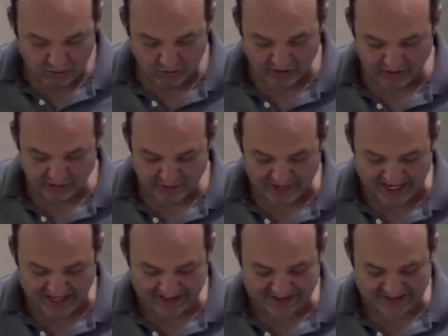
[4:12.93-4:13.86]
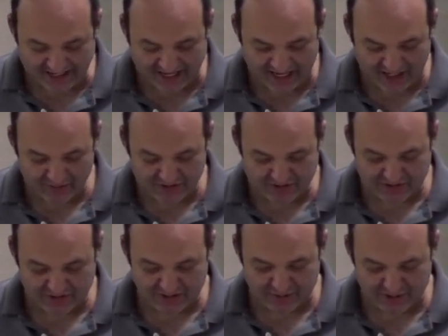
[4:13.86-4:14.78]
One of the maids came and
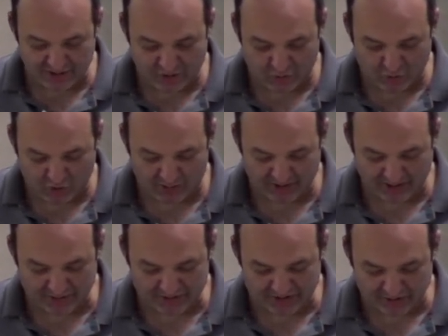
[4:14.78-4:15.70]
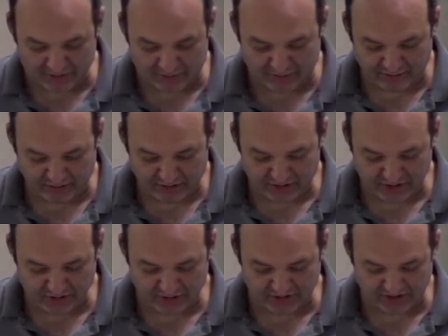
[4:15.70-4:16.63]
seeing Peter warming himself,
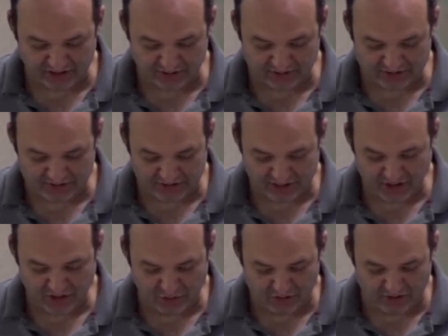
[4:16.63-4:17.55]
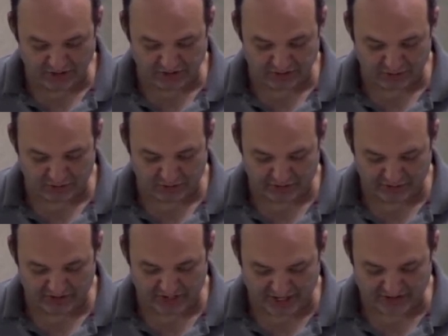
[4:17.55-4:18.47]
she looked at him and said, You also are
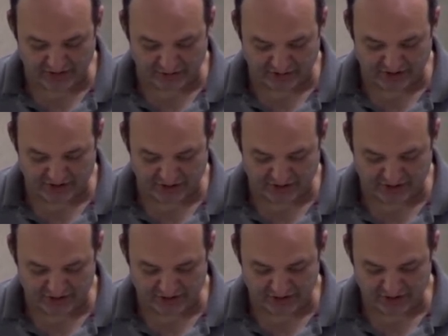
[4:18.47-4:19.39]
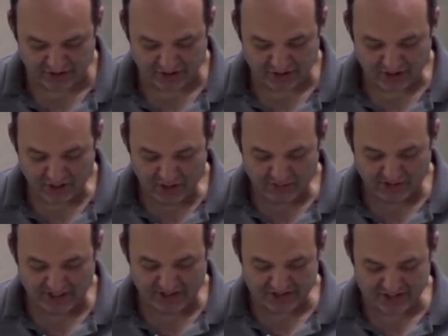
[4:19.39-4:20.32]
with the Nazarene Jesus.
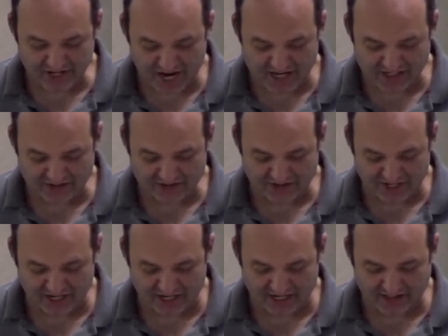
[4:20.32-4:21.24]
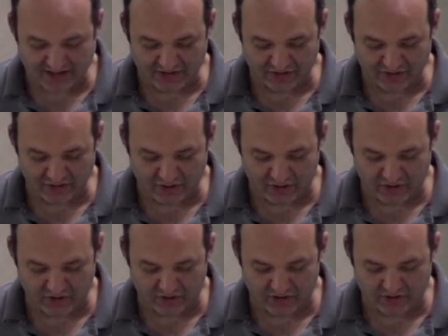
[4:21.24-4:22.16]
But he denied it, saying, I neither
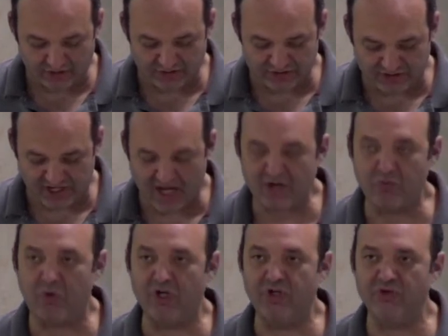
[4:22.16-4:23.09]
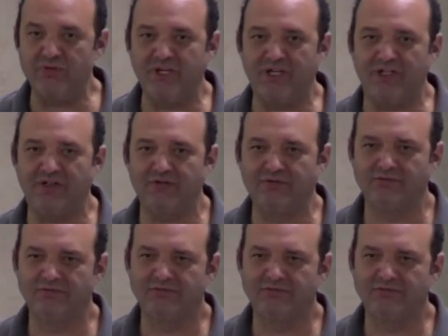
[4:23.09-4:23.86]
know nor understand what you mean.